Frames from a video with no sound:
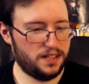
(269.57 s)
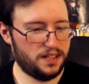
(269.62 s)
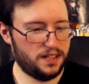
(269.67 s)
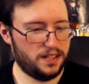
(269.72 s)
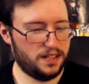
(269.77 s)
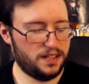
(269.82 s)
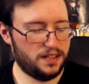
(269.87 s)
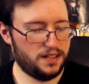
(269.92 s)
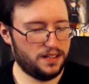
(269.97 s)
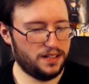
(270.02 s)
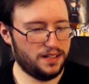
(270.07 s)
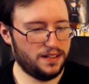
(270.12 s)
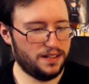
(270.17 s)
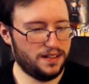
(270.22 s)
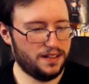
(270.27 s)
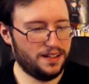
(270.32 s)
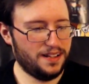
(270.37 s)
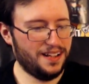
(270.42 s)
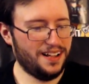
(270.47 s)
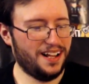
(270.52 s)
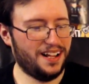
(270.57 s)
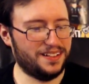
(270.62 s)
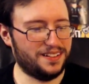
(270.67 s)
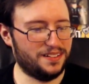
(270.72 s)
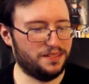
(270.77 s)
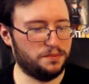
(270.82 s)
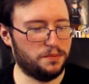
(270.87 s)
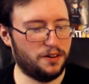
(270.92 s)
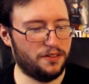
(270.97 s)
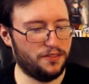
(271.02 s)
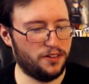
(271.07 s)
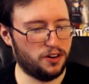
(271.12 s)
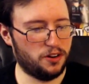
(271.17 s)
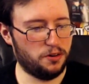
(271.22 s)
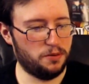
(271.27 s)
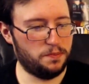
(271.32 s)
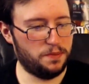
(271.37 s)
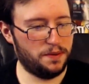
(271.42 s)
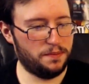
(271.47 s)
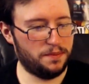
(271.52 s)
God damn. Not this motherfucker who
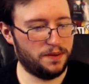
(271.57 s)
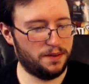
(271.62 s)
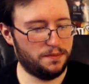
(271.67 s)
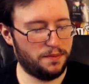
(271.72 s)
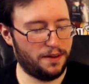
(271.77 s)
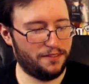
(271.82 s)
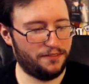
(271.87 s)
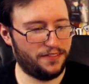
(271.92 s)
beat me in my